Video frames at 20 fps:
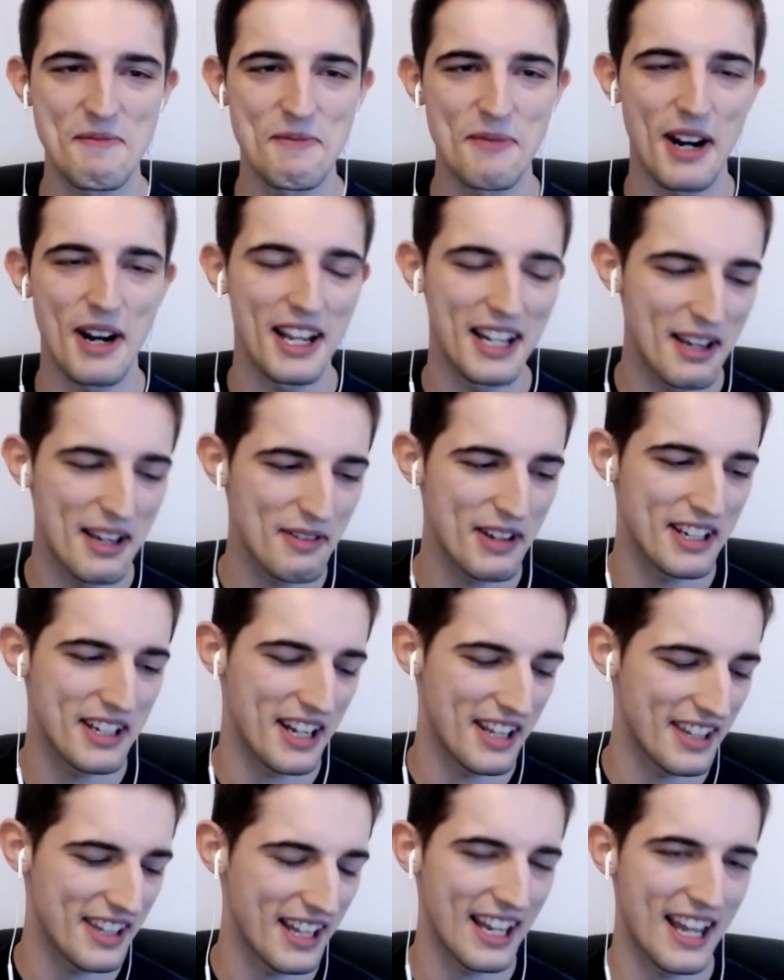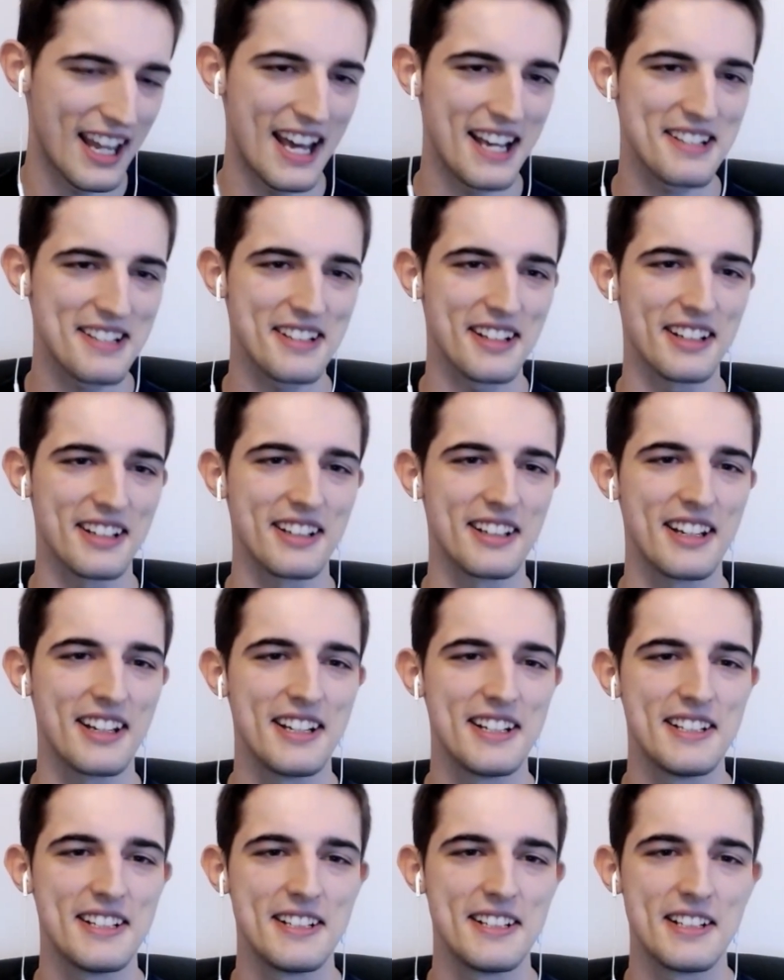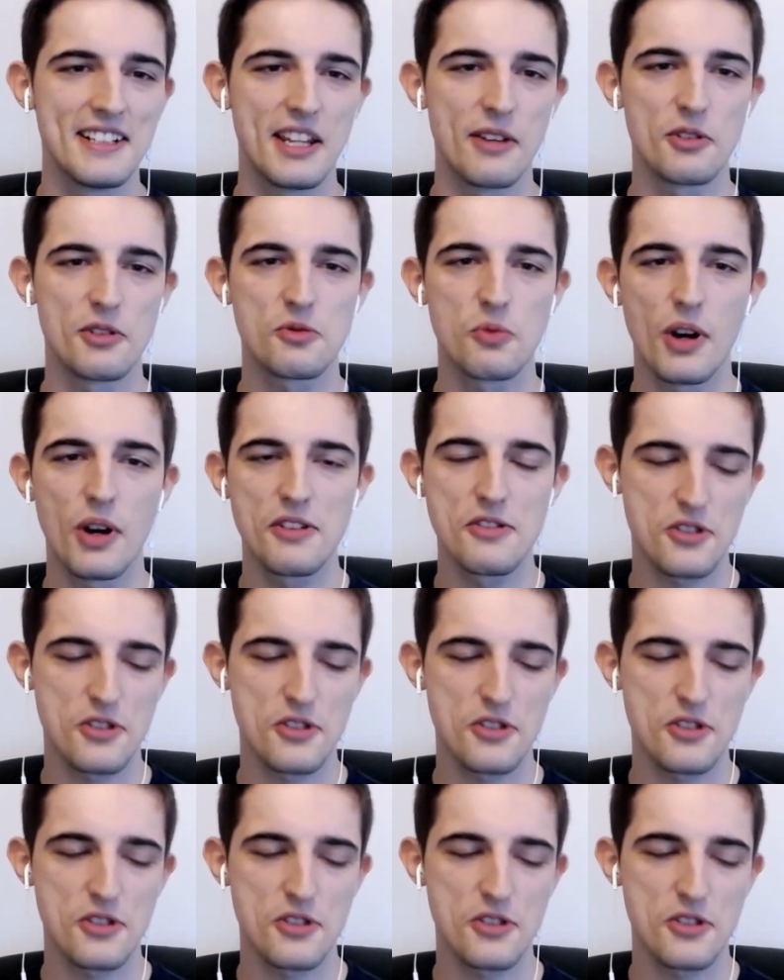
but I love it nonetheless. And there was one